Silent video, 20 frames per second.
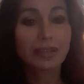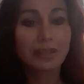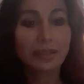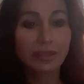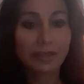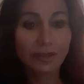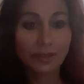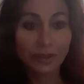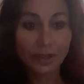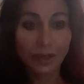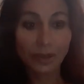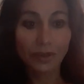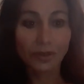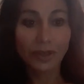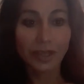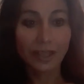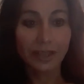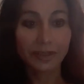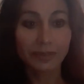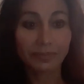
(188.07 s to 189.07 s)
So
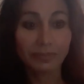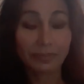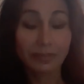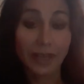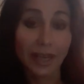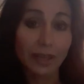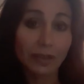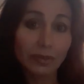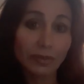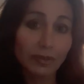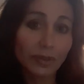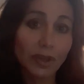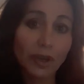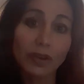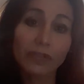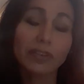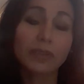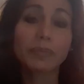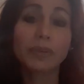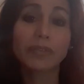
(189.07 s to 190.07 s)
I don't
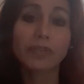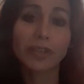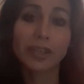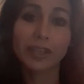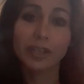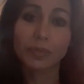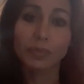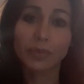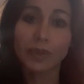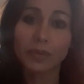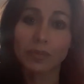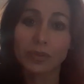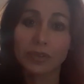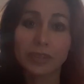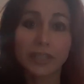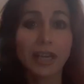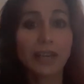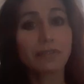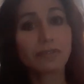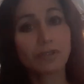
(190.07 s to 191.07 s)
know if I'm ever going to be able
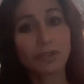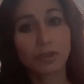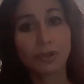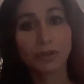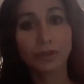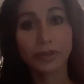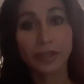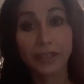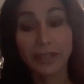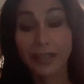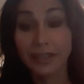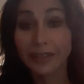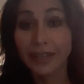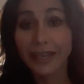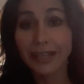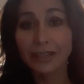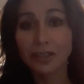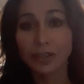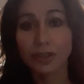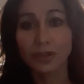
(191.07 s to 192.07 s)
to have children. I'd
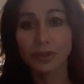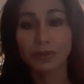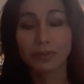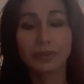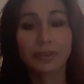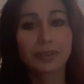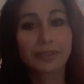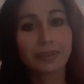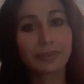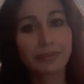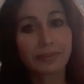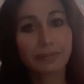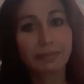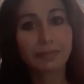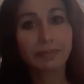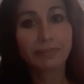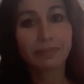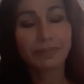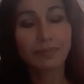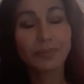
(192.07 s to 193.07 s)
like to,
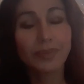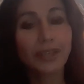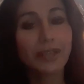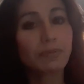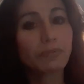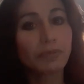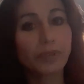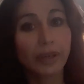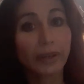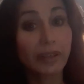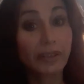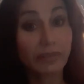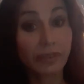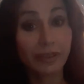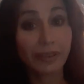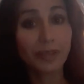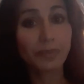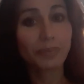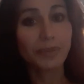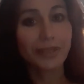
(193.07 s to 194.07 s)
but I'm very,
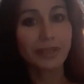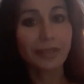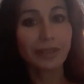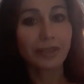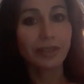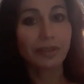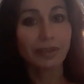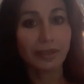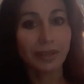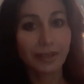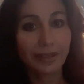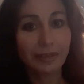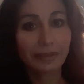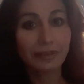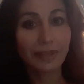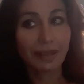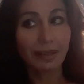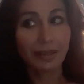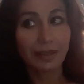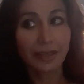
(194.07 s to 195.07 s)
very particular.
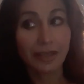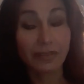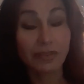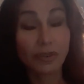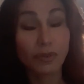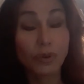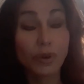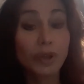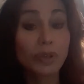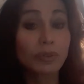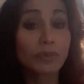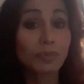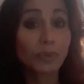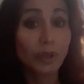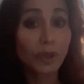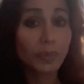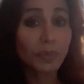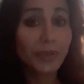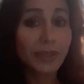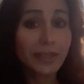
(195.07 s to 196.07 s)
I've grown
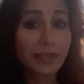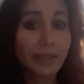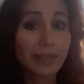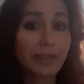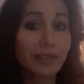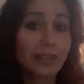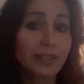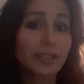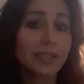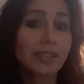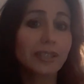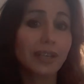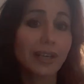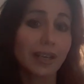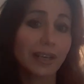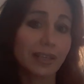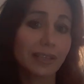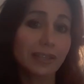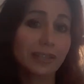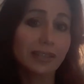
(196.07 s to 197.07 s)
more particular
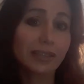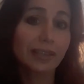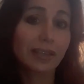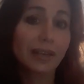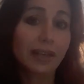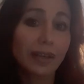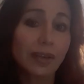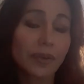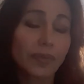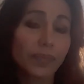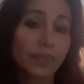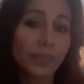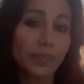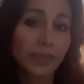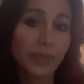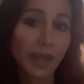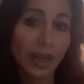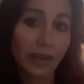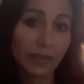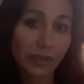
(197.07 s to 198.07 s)
as
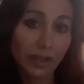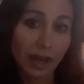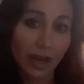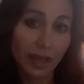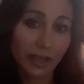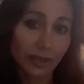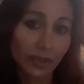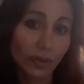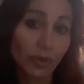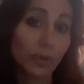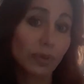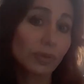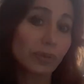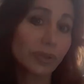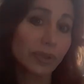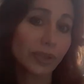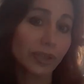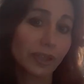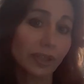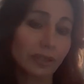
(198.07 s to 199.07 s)
I've gotten
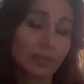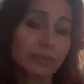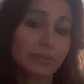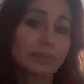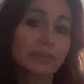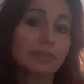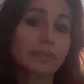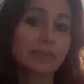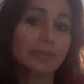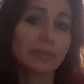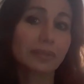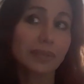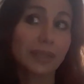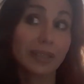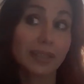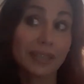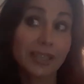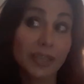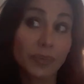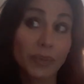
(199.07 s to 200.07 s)
older,
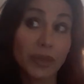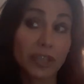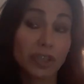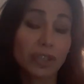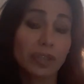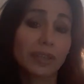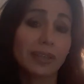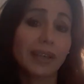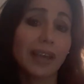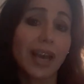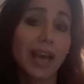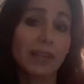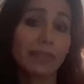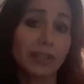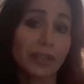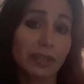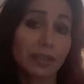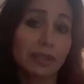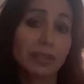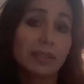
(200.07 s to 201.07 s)
and especially
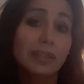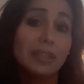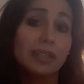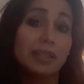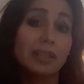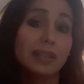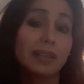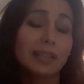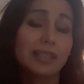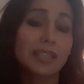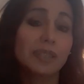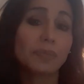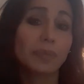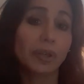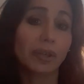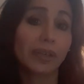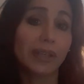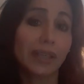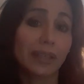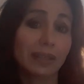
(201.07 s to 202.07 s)
having
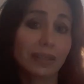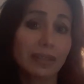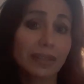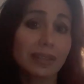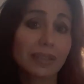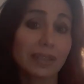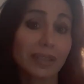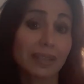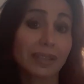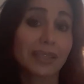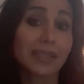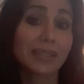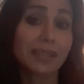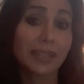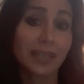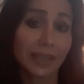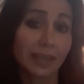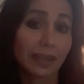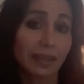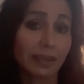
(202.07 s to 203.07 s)
experienced and
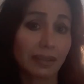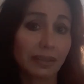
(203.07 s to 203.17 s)
seen